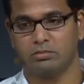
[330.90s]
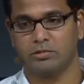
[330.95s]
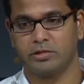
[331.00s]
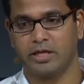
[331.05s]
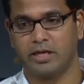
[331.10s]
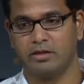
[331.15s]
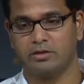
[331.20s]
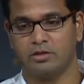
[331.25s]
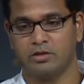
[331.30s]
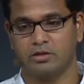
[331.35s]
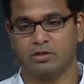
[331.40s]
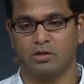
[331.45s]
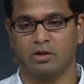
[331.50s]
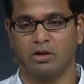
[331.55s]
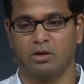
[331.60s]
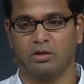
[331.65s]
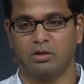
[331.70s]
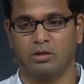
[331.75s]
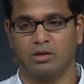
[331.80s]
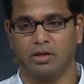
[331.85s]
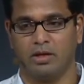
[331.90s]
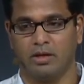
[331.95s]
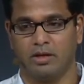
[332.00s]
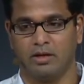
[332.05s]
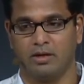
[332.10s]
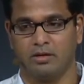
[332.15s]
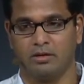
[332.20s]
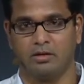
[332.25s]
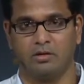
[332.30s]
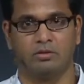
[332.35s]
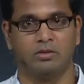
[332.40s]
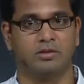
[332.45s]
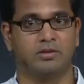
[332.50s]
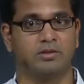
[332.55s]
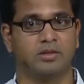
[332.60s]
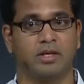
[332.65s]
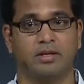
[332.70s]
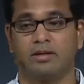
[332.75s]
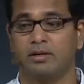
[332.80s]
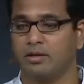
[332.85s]
Challenge is good. Is
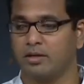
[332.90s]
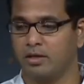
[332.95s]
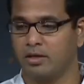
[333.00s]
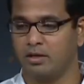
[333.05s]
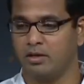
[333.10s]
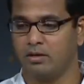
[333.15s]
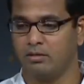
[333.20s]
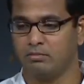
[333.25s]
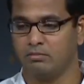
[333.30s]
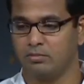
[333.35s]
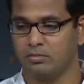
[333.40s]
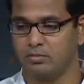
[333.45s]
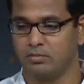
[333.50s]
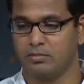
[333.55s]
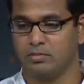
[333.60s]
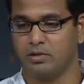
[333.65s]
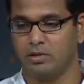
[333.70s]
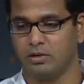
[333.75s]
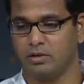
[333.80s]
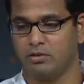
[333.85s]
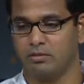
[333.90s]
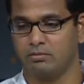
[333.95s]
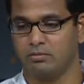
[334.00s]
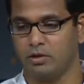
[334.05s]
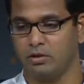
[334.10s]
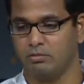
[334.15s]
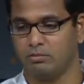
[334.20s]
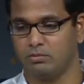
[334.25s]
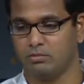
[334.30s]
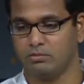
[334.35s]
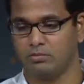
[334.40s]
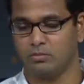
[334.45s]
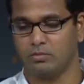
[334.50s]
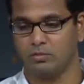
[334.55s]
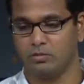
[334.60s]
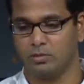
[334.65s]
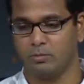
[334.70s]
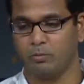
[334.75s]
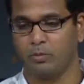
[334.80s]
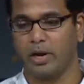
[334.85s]
100K
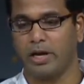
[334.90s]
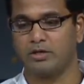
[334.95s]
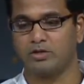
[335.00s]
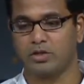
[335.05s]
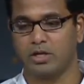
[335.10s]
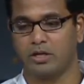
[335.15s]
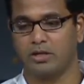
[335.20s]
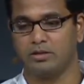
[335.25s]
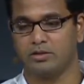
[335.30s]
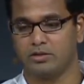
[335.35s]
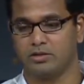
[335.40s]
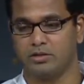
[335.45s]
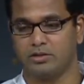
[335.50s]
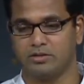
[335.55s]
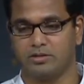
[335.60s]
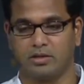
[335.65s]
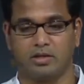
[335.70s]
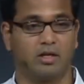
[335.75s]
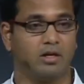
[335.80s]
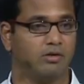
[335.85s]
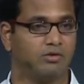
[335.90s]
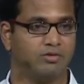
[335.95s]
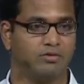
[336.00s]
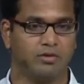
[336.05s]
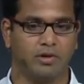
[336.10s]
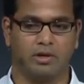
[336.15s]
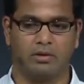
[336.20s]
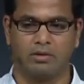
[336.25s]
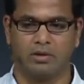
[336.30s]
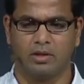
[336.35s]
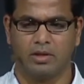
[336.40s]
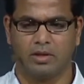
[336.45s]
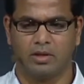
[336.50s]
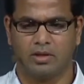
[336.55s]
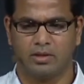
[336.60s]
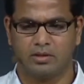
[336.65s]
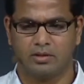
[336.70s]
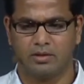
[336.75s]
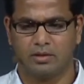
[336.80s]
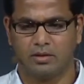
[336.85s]
the price challenge? Is that enough?
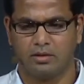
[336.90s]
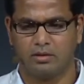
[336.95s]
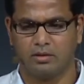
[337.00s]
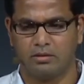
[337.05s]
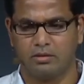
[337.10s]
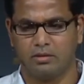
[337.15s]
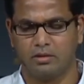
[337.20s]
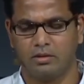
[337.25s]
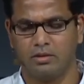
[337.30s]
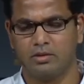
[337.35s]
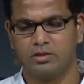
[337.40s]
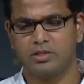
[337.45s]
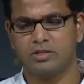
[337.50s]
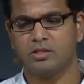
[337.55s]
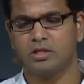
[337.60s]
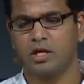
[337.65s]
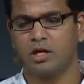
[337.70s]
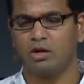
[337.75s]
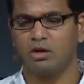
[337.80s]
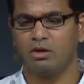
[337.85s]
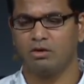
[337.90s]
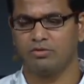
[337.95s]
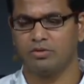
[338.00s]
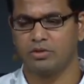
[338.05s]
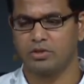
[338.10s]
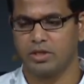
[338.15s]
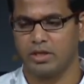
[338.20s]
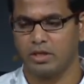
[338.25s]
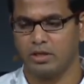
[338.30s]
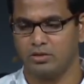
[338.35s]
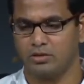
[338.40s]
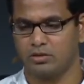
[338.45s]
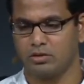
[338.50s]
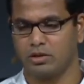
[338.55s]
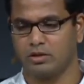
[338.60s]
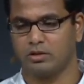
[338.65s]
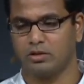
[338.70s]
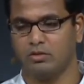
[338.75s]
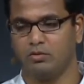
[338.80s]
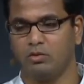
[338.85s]
Since kicking off the challenge,
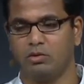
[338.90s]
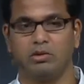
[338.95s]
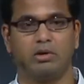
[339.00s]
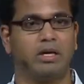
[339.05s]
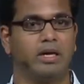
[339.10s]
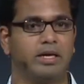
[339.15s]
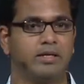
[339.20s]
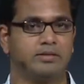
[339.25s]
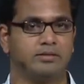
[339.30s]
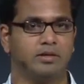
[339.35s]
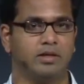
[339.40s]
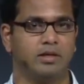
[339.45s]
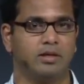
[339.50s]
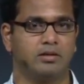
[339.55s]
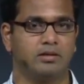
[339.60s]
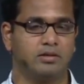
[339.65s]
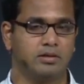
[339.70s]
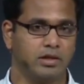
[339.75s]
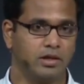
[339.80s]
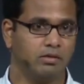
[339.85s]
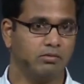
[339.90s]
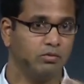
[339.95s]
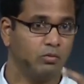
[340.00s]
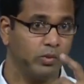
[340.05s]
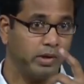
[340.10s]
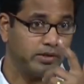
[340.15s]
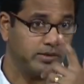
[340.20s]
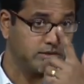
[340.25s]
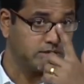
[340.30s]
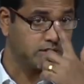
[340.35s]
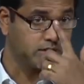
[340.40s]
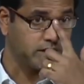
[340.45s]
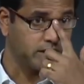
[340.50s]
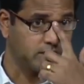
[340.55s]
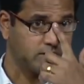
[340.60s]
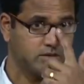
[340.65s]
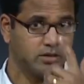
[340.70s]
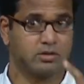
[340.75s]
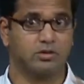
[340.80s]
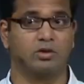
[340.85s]
right? We realized that one
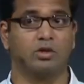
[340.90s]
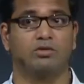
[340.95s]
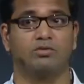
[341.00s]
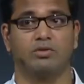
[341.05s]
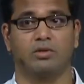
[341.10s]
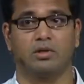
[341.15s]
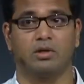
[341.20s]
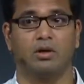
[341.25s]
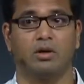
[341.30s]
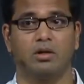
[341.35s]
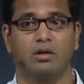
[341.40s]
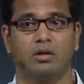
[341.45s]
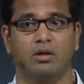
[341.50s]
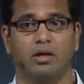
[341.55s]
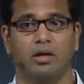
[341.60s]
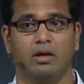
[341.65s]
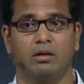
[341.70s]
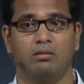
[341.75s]
size does not fit all.